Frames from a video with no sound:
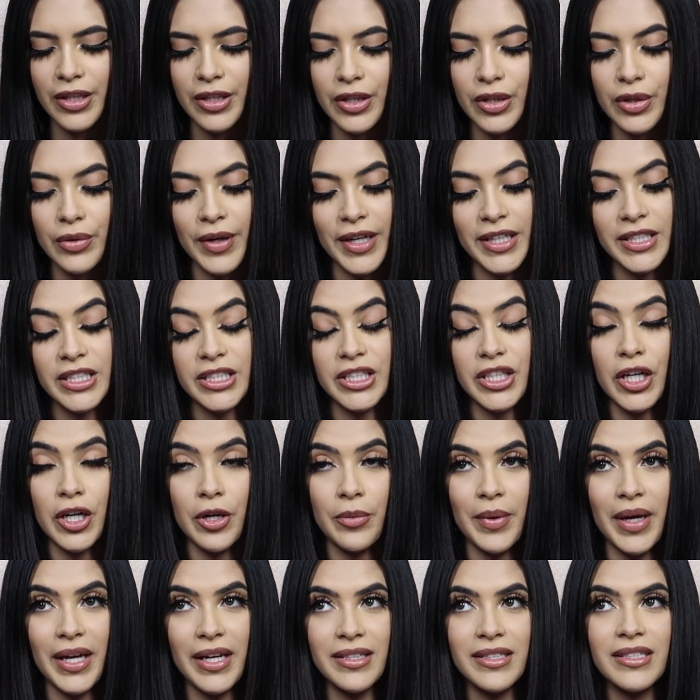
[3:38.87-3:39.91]
You are
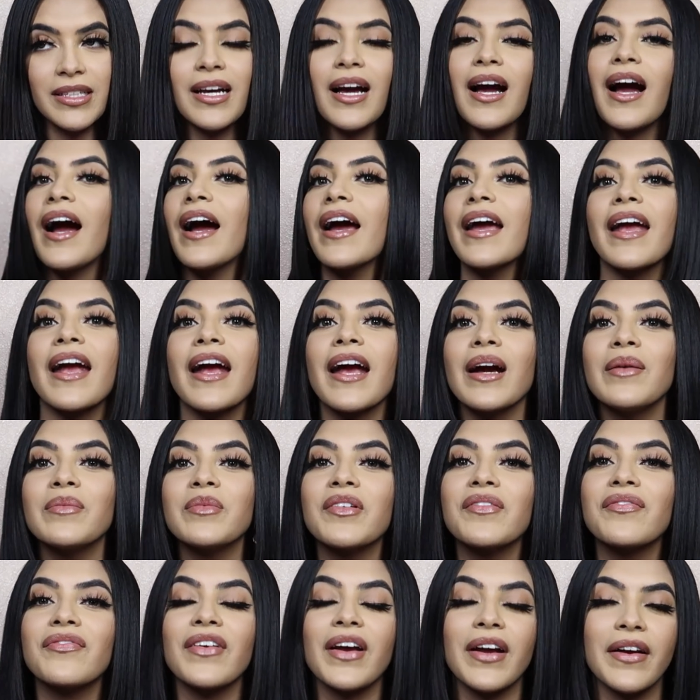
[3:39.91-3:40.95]
determined. I
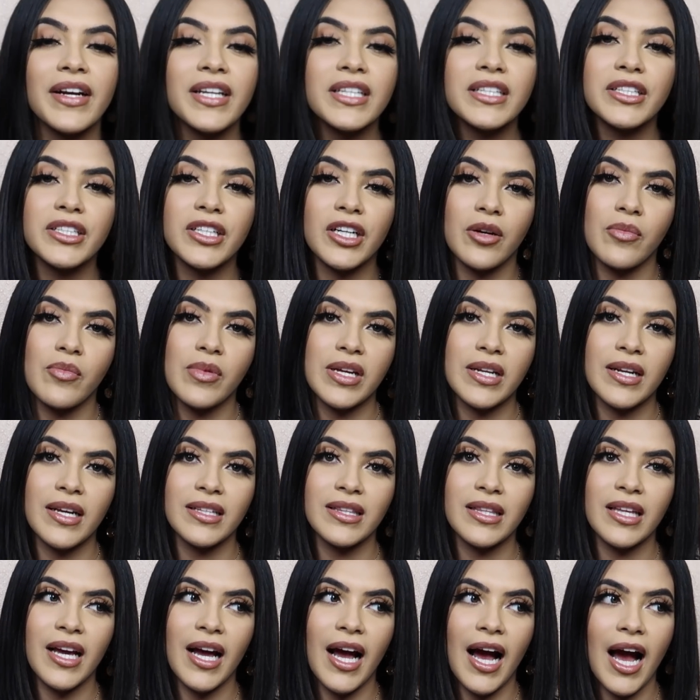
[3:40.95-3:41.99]
am very determined. I
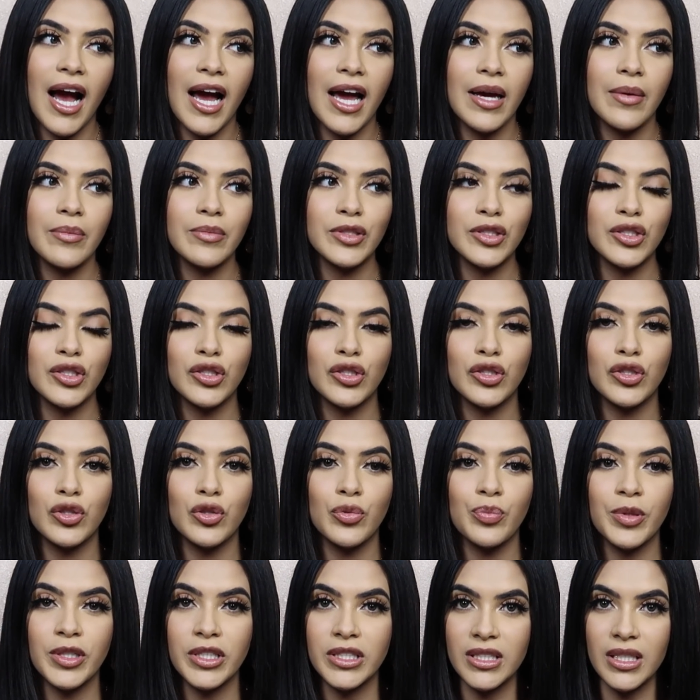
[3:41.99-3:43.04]
think I am
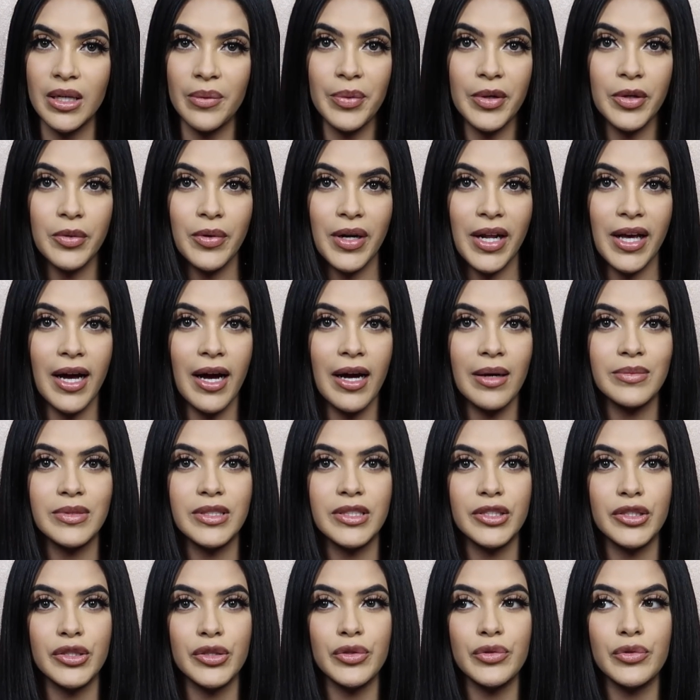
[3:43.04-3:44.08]
super stubborn when it
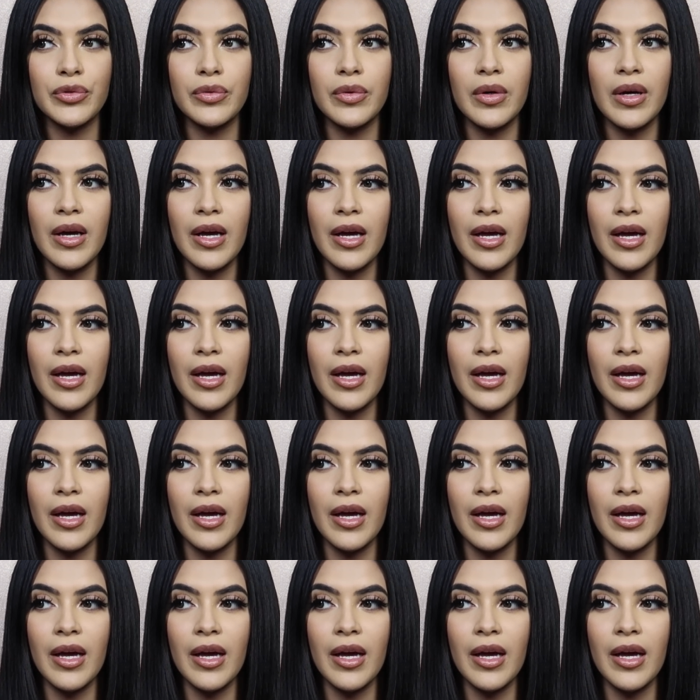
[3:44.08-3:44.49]
comes to